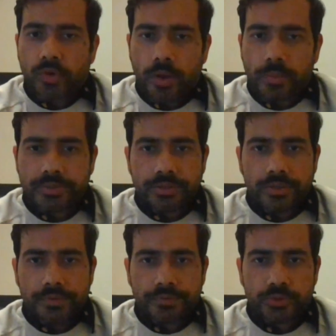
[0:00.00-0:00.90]
option
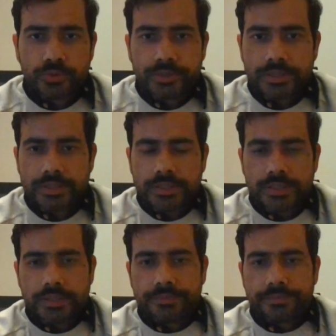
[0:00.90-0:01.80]
of choosing
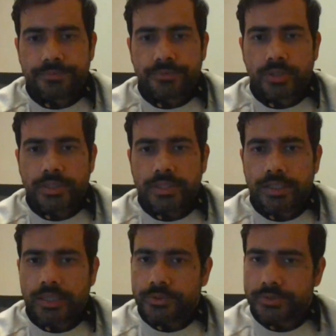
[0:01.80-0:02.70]
a
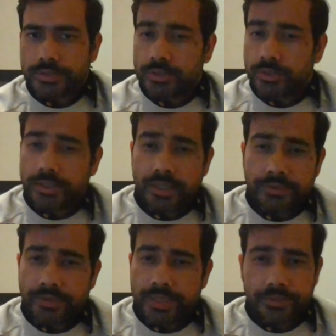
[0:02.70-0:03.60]

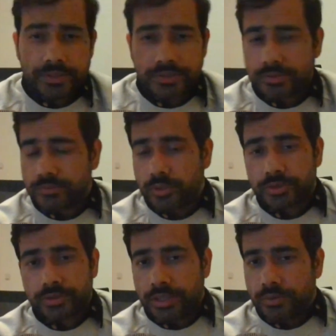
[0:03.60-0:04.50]
35 hours work
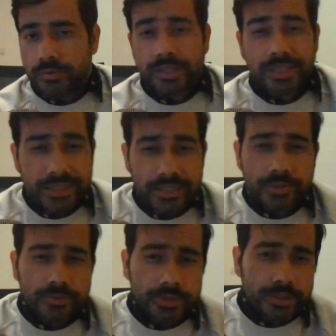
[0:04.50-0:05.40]
schedule, 30 hour
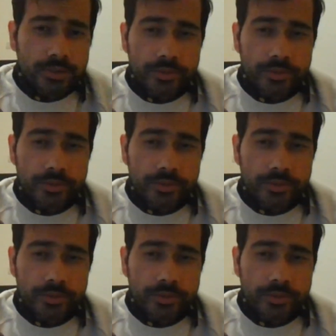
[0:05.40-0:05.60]
work schedule.